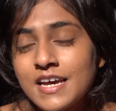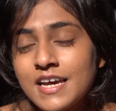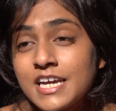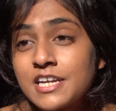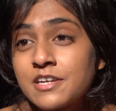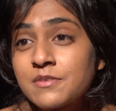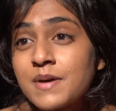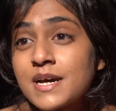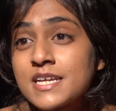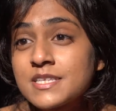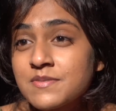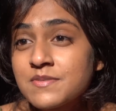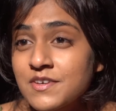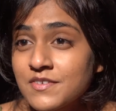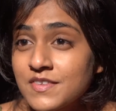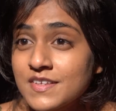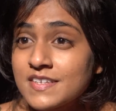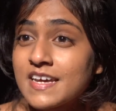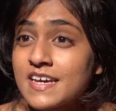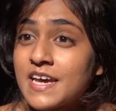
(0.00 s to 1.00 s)
It reminds me of
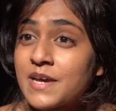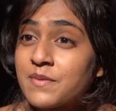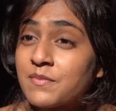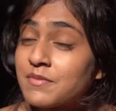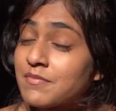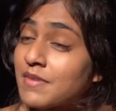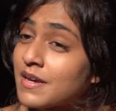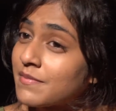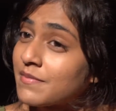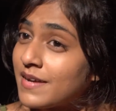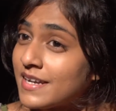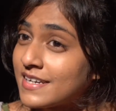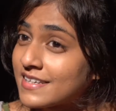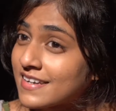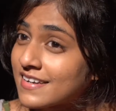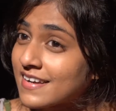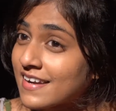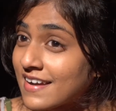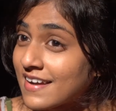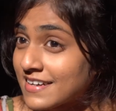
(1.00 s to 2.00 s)
the time when my
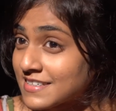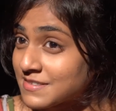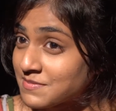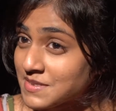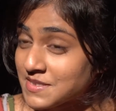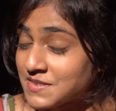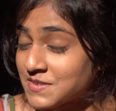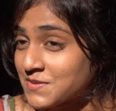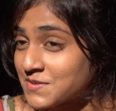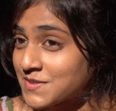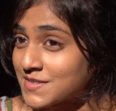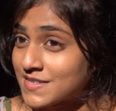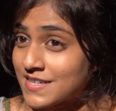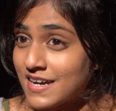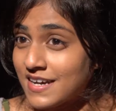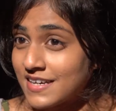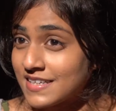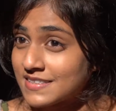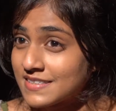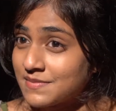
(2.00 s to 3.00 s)
American classmates used to
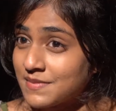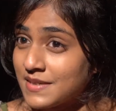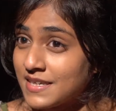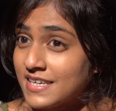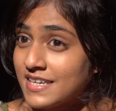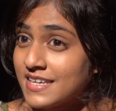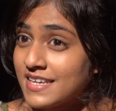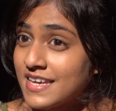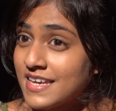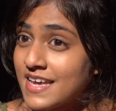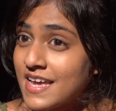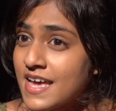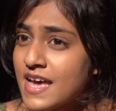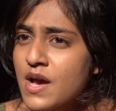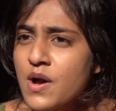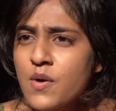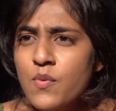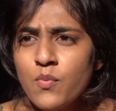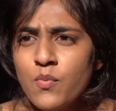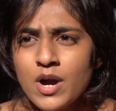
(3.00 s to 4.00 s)
ask me,
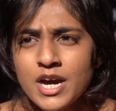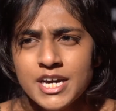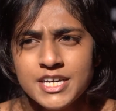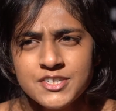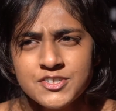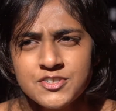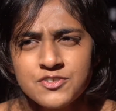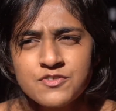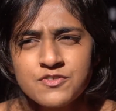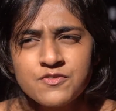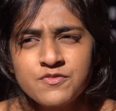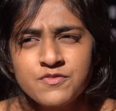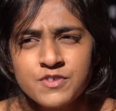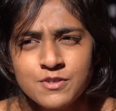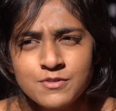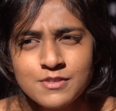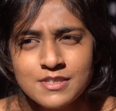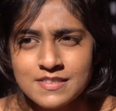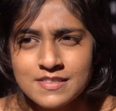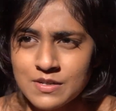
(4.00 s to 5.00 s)
"Why is your
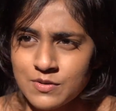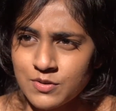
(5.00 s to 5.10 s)
food so